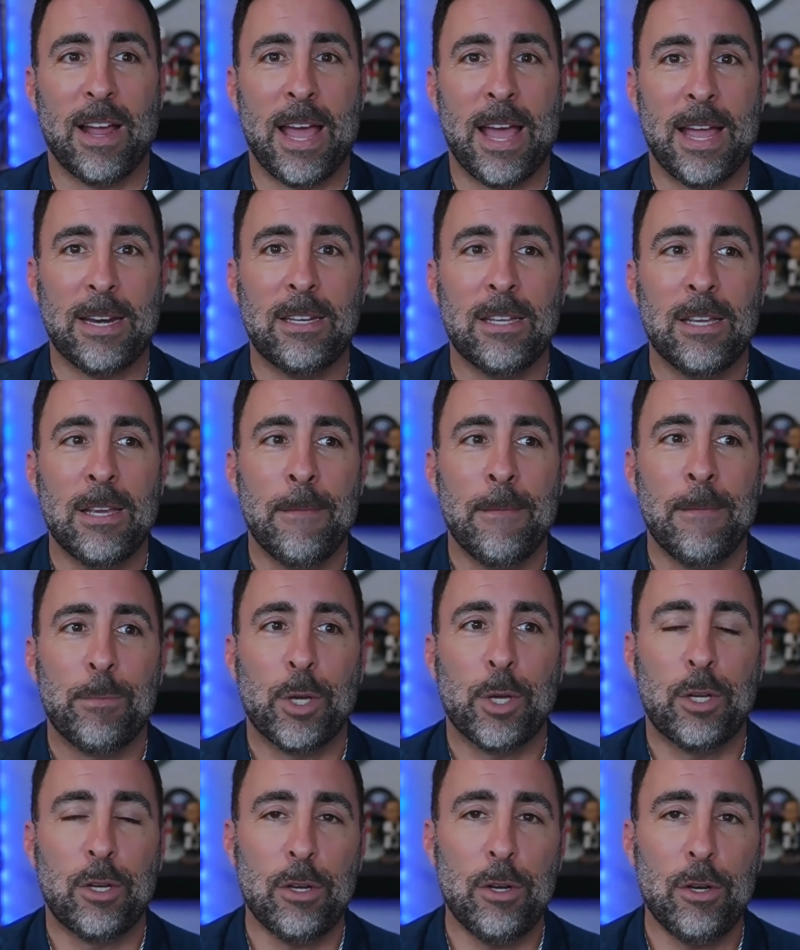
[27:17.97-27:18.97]
And the
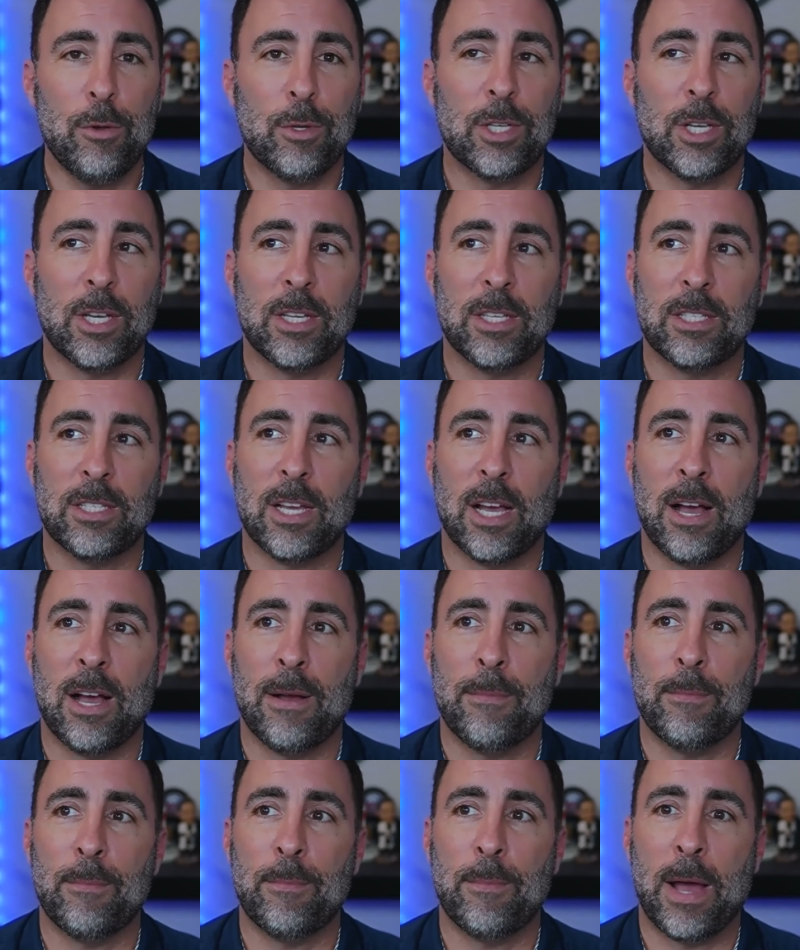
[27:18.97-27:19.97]
good news is,
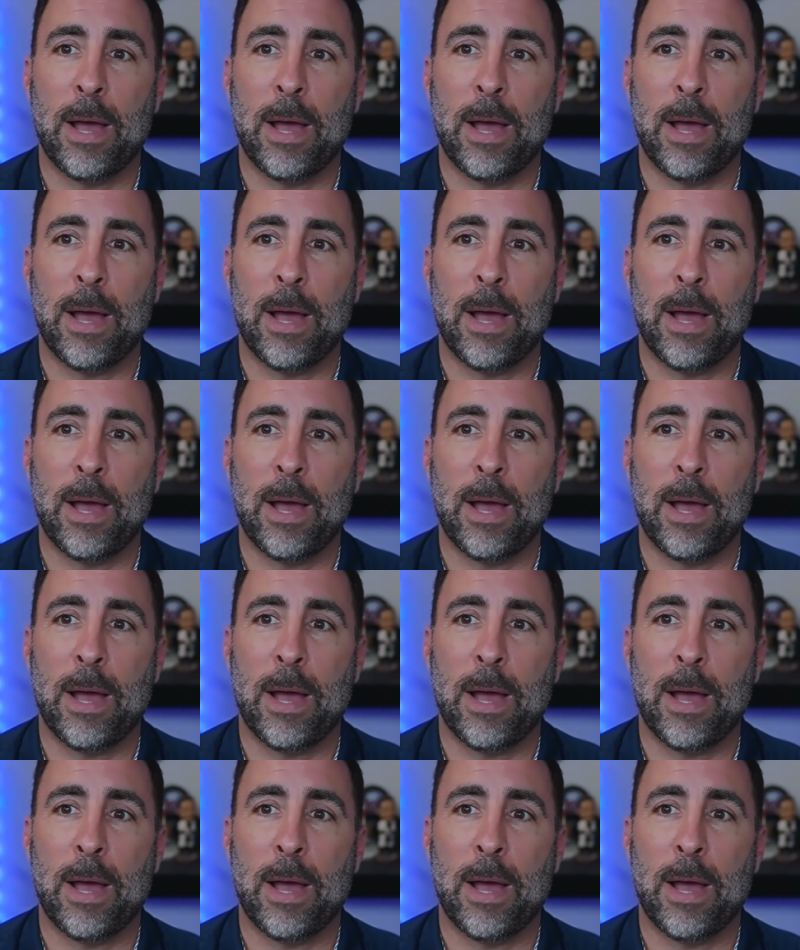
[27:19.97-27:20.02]
um,